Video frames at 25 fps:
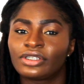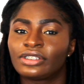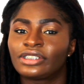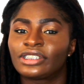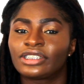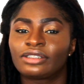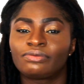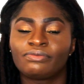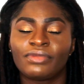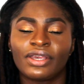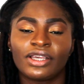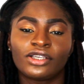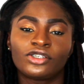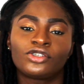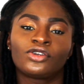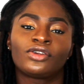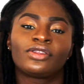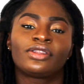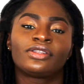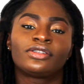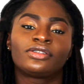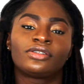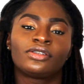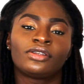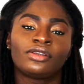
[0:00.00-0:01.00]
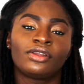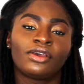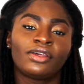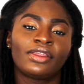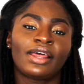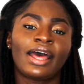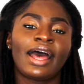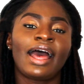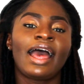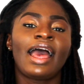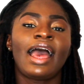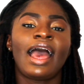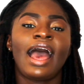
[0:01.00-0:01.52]
and just make sure to know
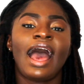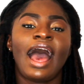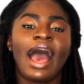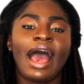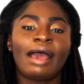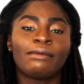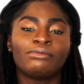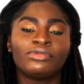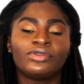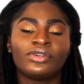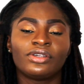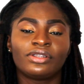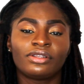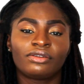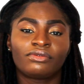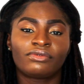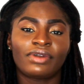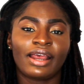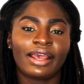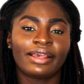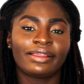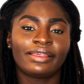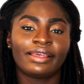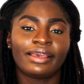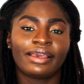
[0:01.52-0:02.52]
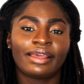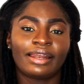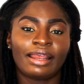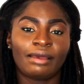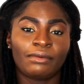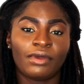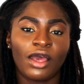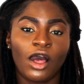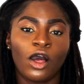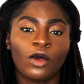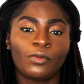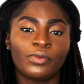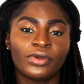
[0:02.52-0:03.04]
that I'm doing the right thing and
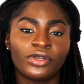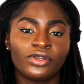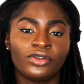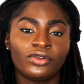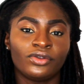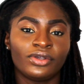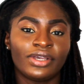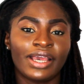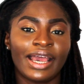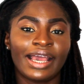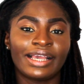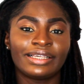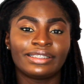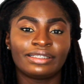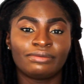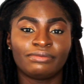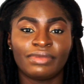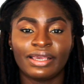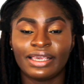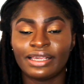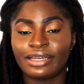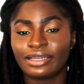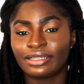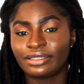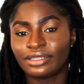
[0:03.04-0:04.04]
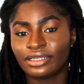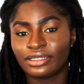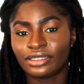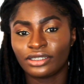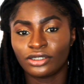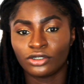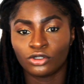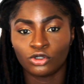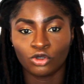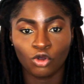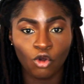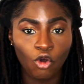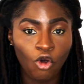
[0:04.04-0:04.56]
I'm helping you guys and making
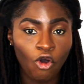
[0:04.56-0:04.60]
decisions,